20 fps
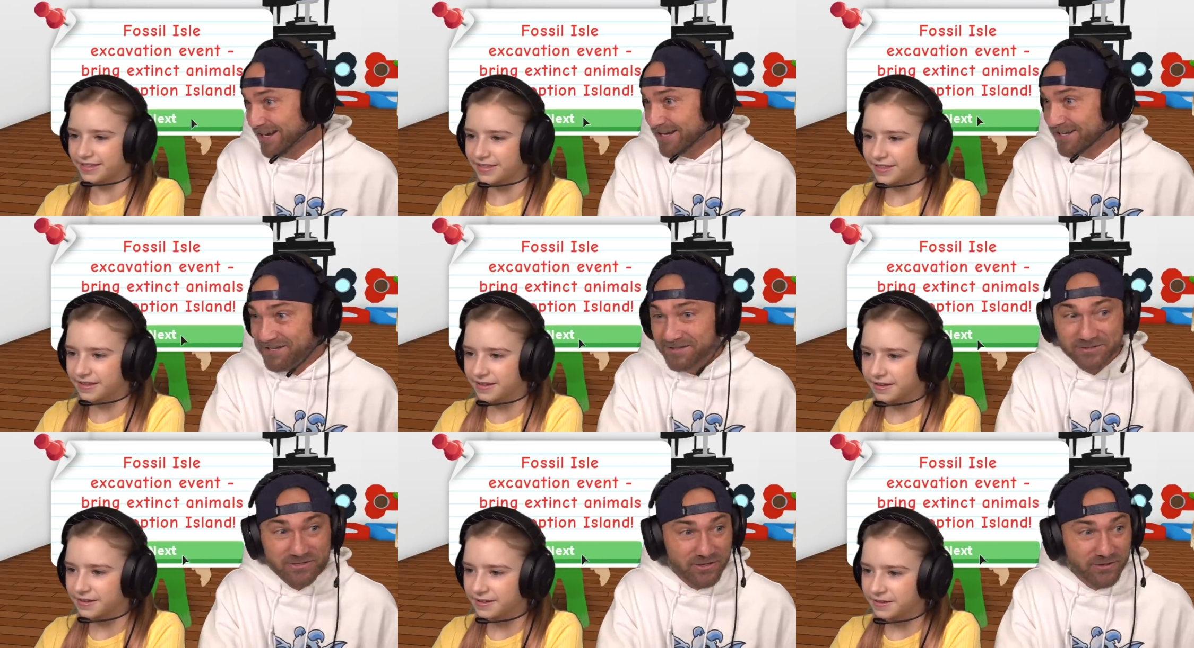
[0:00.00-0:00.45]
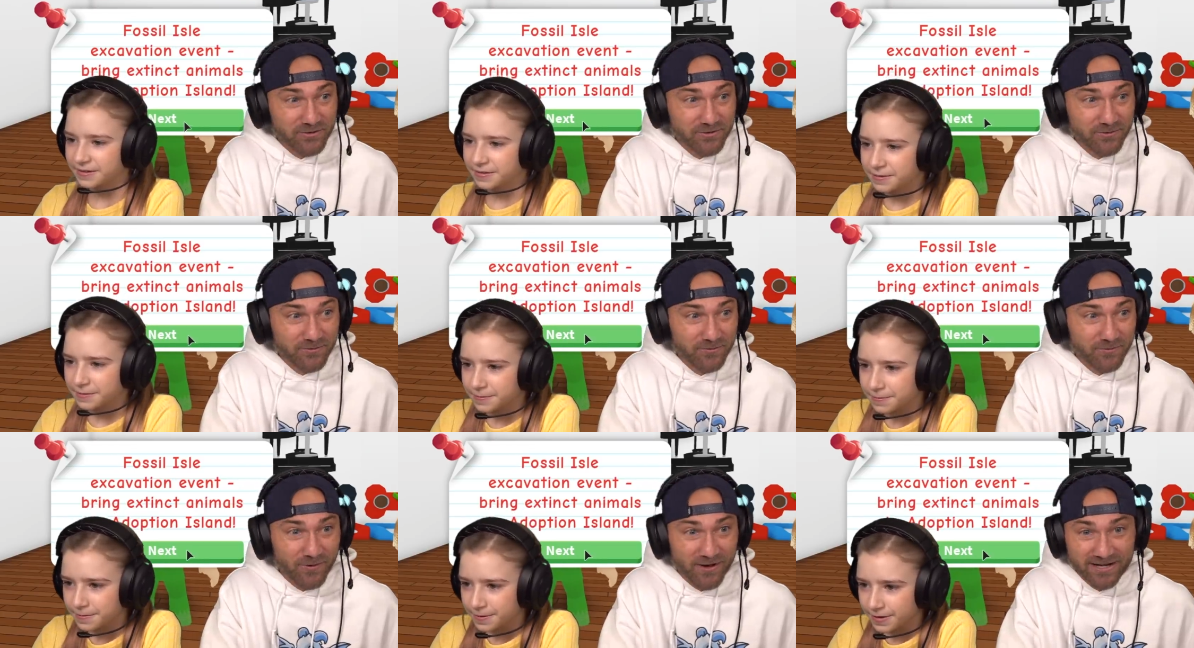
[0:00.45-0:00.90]
Speaker 1: yes. two,
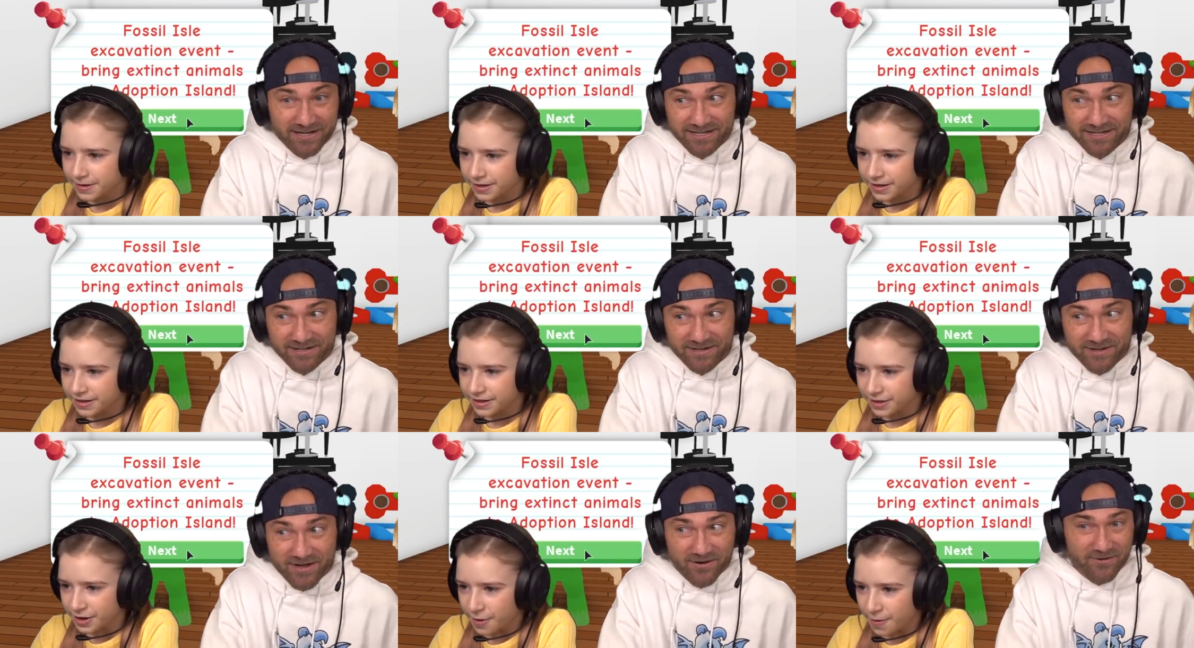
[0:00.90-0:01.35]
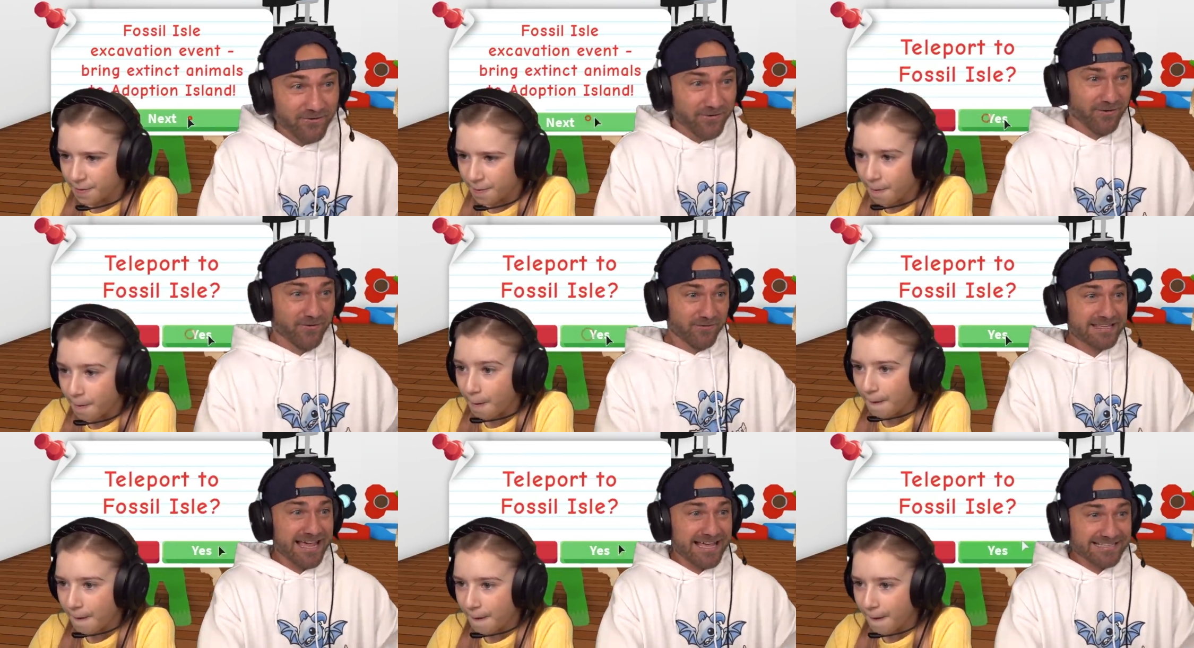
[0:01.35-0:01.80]
one, go.
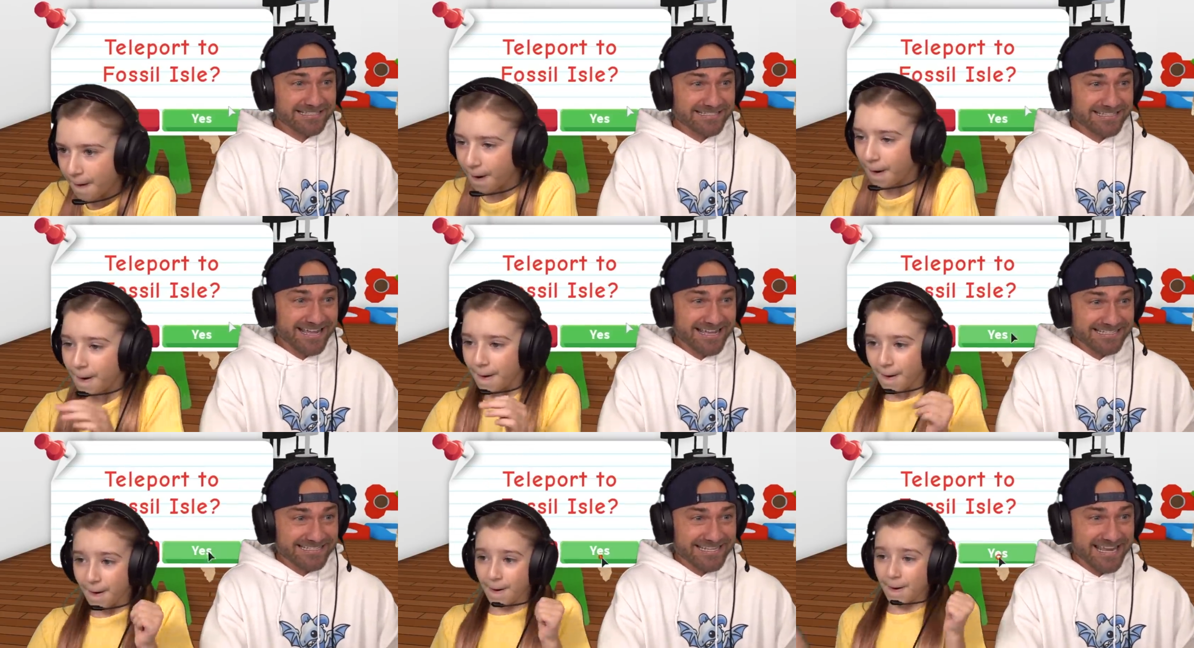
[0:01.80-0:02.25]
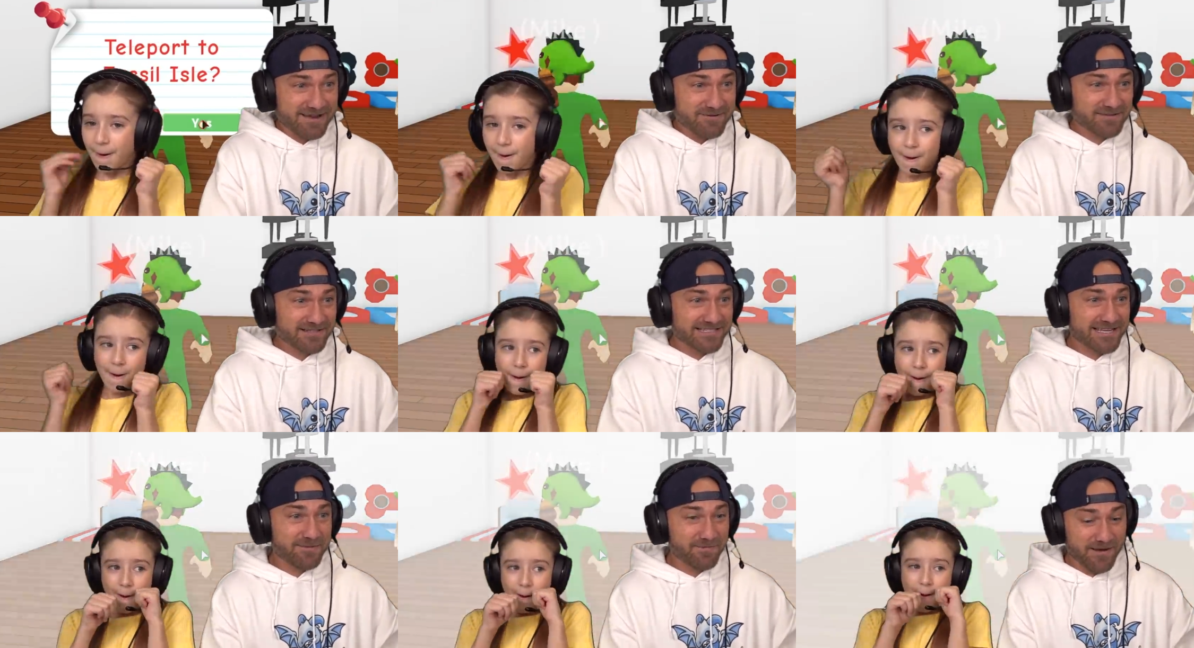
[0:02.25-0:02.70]
Yes, yes,
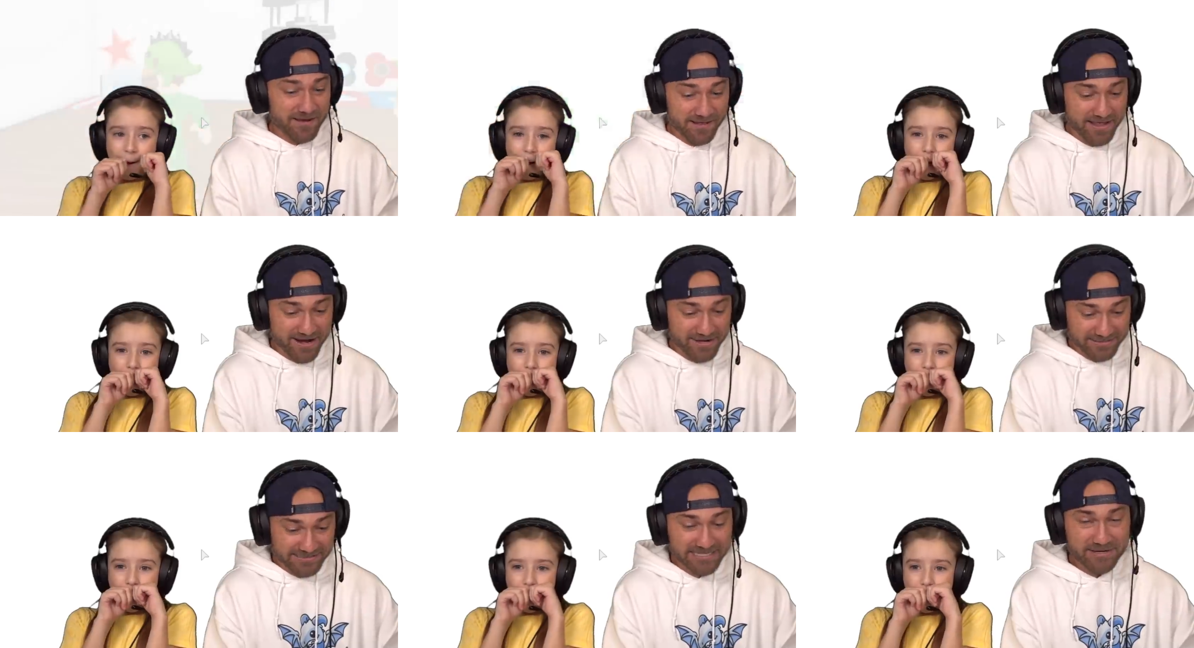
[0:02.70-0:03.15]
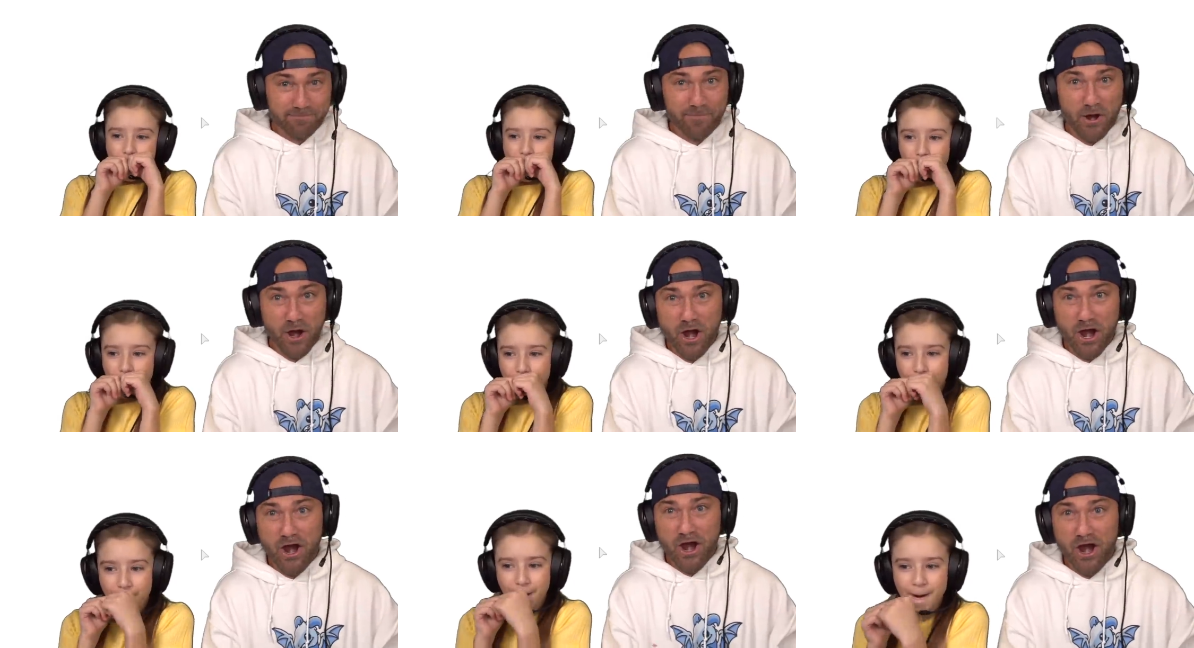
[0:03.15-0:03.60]
TP, TP there,
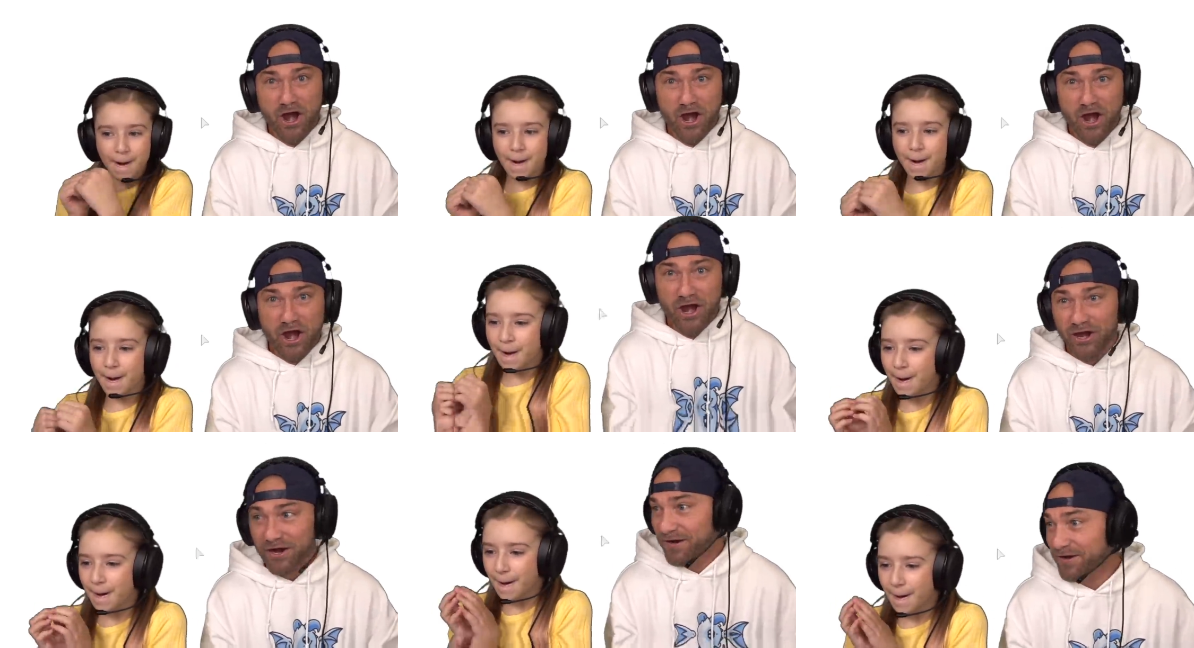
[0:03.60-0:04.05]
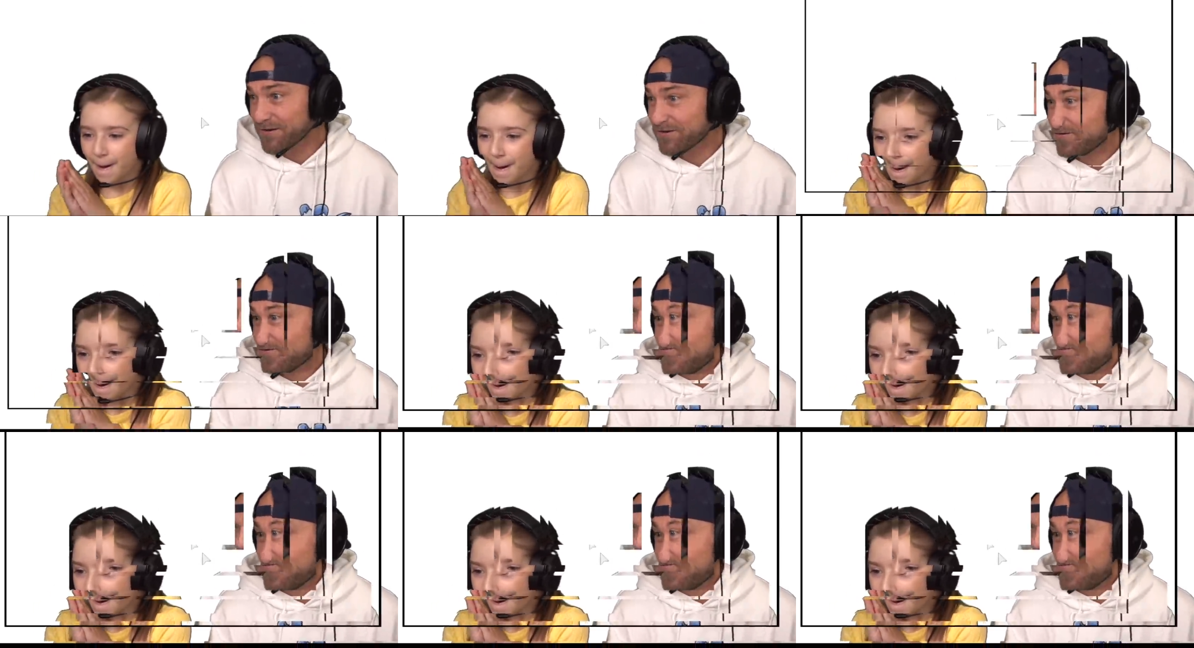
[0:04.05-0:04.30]
TP!